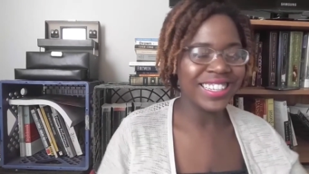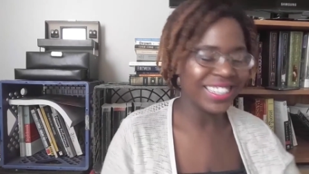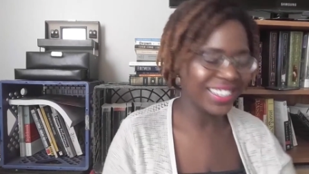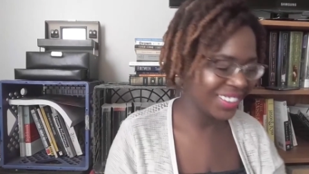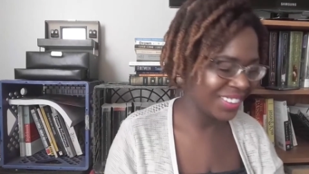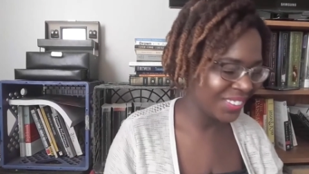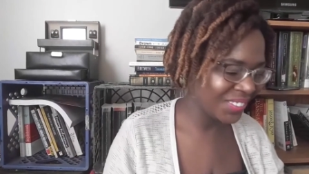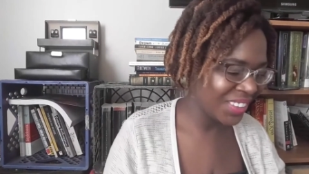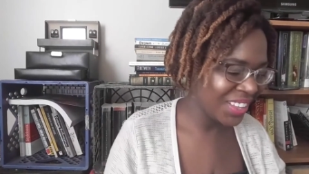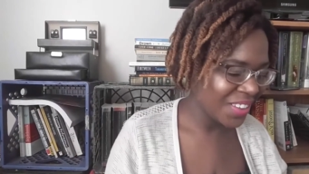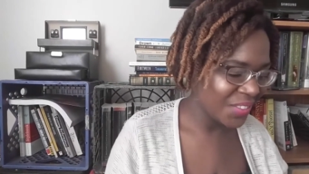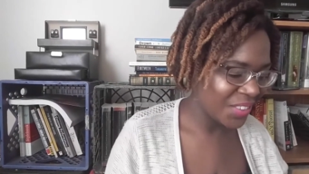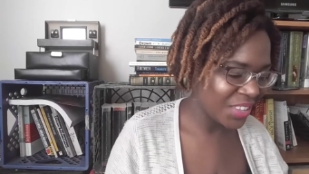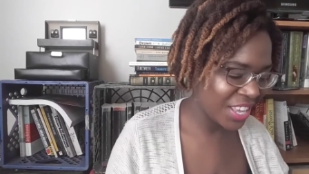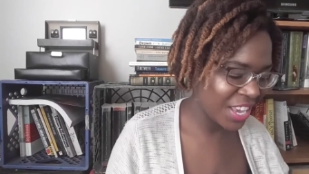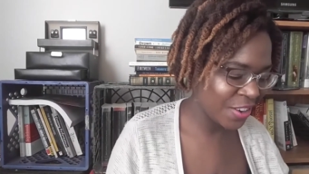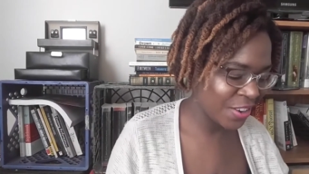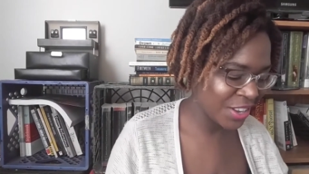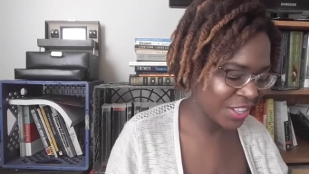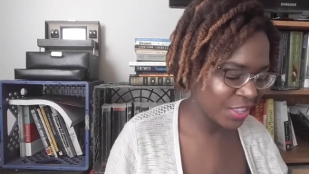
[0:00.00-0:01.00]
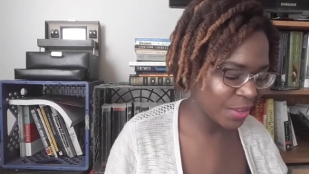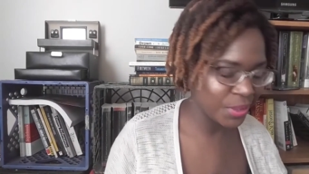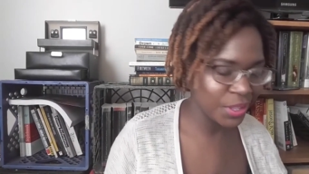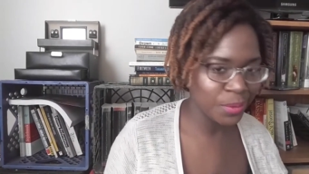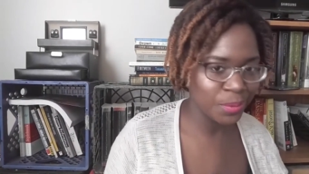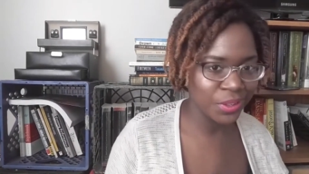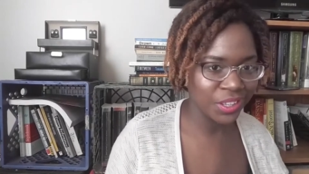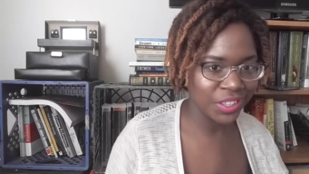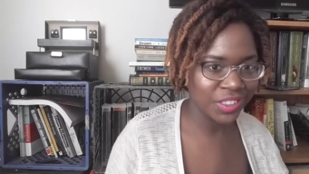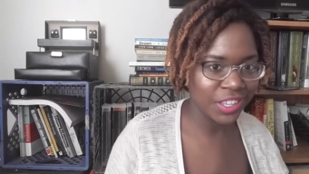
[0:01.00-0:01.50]
Um, but here are some of the
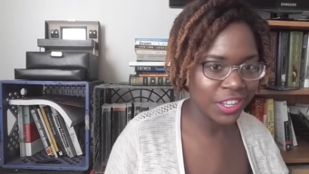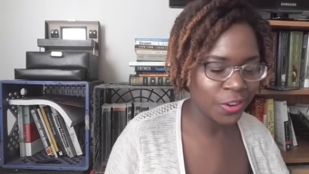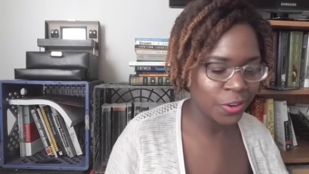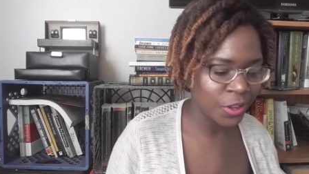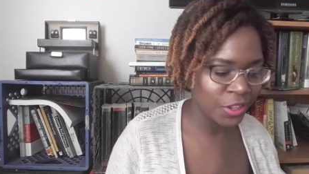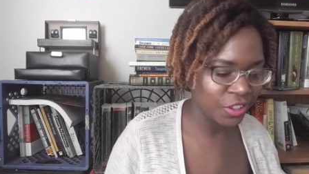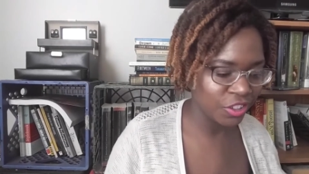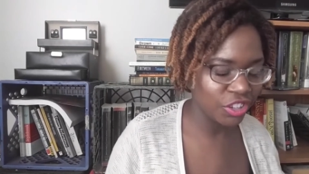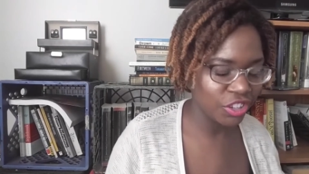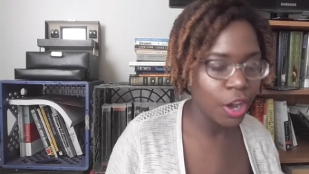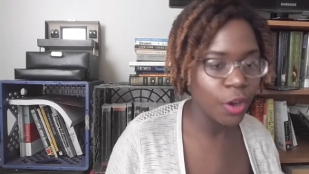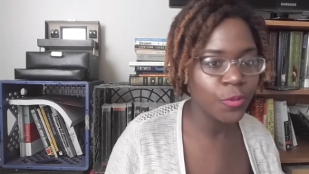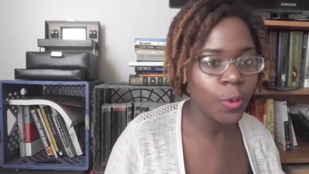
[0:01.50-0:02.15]
books that are on the shelf.